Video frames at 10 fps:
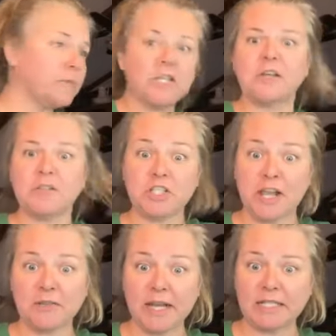you know, the
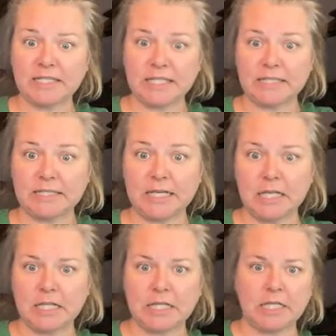chair that I sit
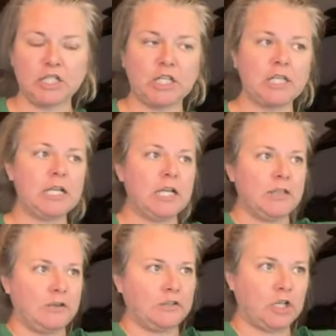in the kitchen.
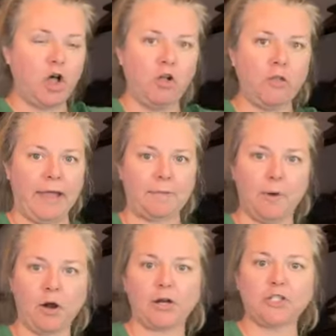They're tall, like,
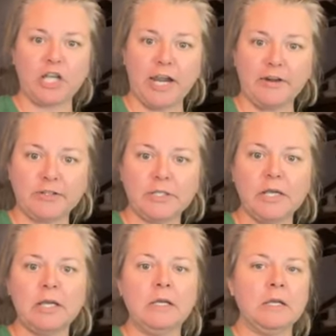bar chairs.
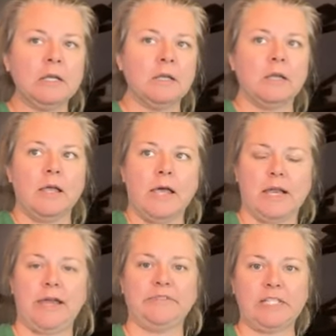
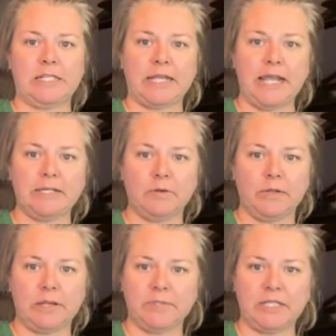And I have to stand
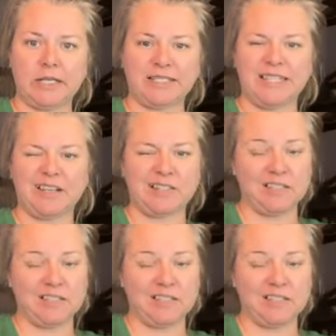on them to dust it, and